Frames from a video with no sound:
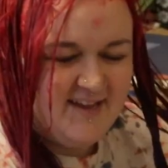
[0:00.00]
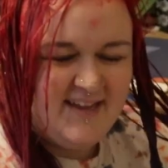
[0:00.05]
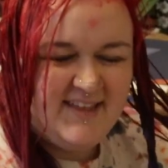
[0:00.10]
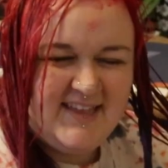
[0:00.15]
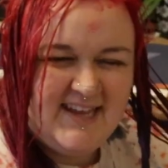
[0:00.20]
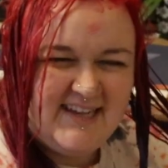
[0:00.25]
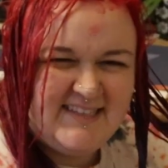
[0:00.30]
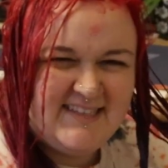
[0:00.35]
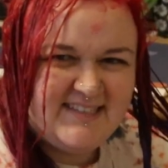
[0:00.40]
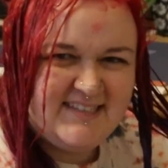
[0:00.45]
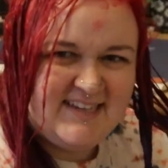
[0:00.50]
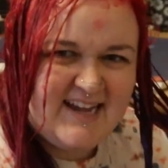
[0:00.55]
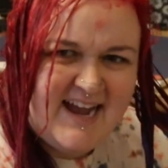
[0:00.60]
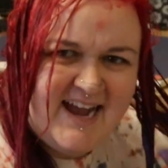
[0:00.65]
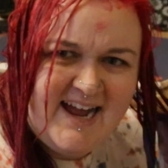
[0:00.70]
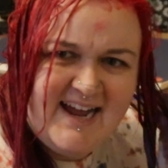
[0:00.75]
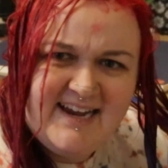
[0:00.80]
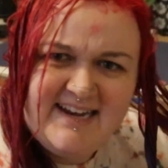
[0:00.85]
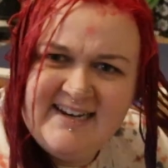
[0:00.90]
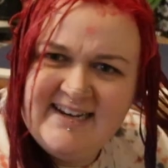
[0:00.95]
Like, that's
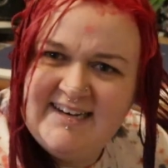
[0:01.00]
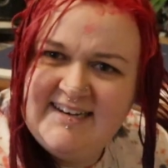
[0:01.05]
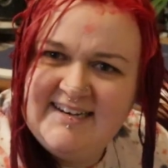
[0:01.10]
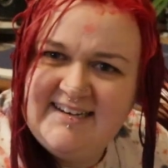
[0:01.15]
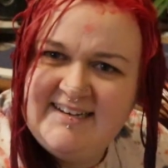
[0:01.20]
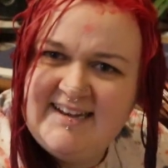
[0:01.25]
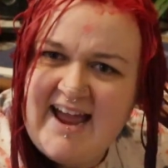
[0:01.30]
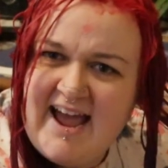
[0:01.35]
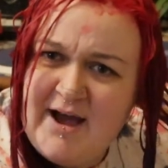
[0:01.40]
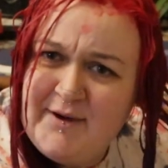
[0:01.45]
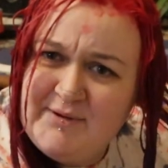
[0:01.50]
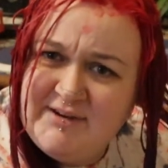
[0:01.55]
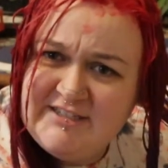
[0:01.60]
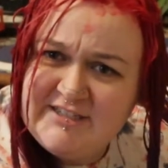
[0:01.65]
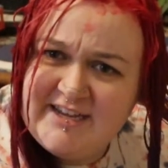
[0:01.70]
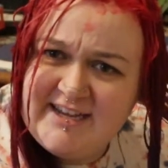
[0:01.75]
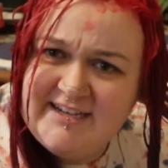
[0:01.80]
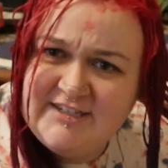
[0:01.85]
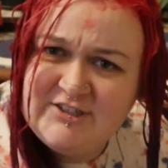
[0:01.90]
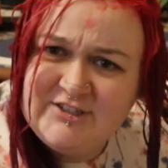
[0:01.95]
not how
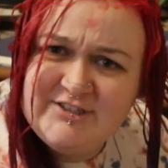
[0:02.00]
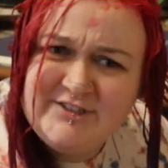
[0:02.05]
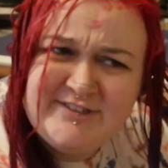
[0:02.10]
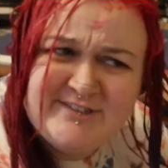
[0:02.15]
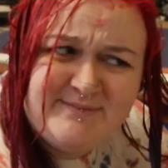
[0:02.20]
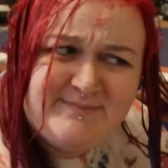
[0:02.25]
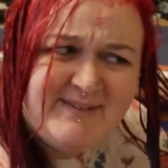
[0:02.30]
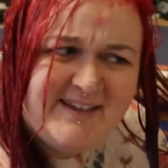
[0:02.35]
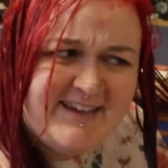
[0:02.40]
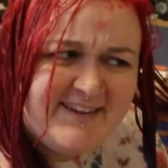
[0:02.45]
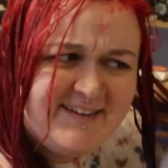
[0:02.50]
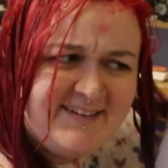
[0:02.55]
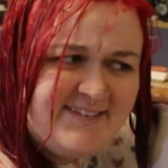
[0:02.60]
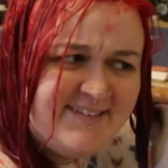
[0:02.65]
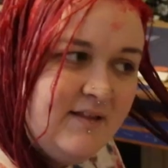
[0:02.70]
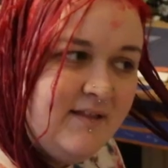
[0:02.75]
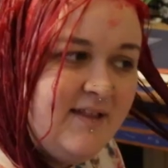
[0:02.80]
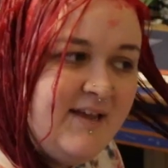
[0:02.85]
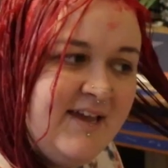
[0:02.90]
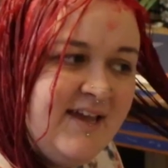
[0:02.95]
education should be.
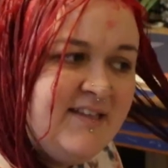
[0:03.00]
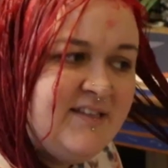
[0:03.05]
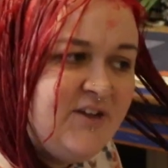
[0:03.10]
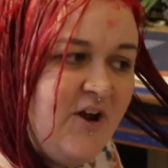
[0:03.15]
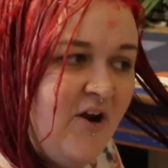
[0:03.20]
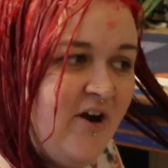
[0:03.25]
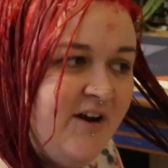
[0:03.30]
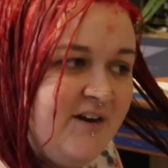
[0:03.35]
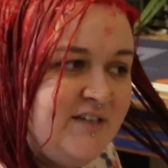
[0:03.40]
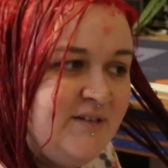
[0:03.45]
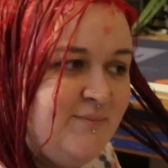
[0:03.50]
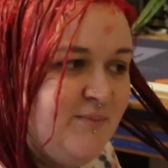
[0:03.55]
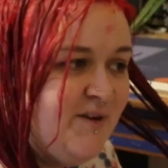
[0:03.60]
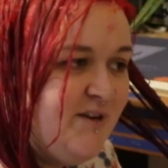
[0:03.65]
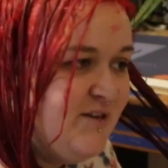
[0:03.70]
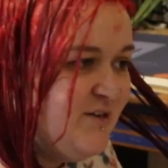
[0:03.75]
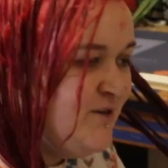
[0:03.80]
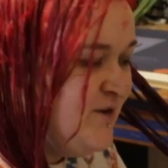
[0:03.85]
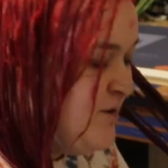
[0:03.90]
Like, it's hard to put